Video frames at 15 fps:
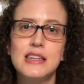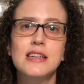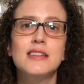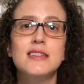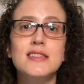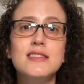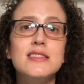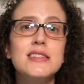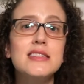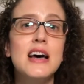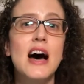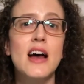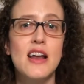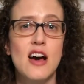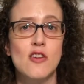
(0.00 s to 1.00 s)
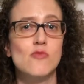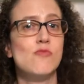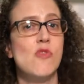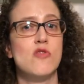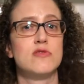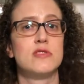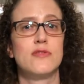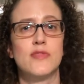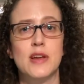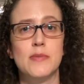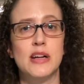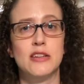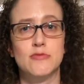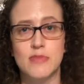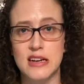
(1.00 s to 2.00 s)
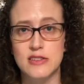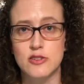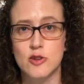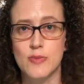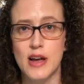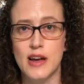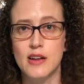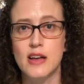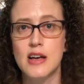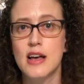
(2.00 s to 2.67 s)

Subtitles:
that's not how most females masturbate.